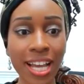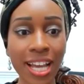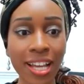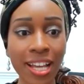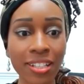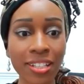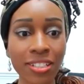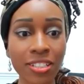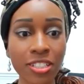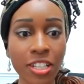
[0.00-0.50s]

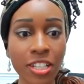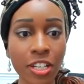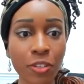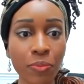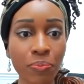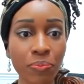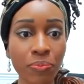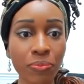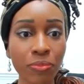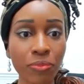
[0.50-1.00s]
and
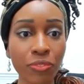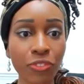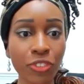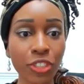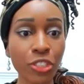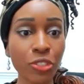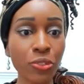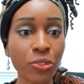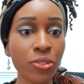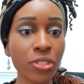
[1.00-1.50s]
for
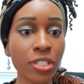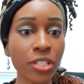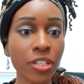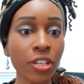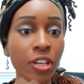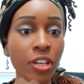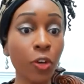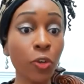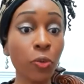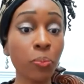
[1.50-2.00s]
you
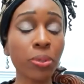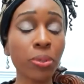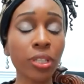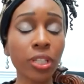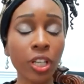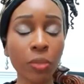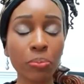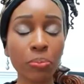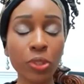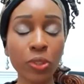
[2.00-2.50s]
to open
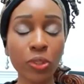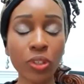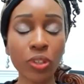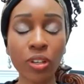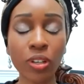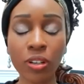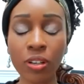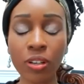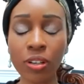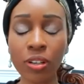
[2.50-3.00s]
up your
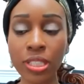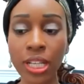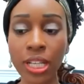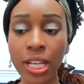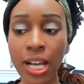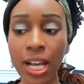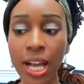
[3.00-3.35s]
heart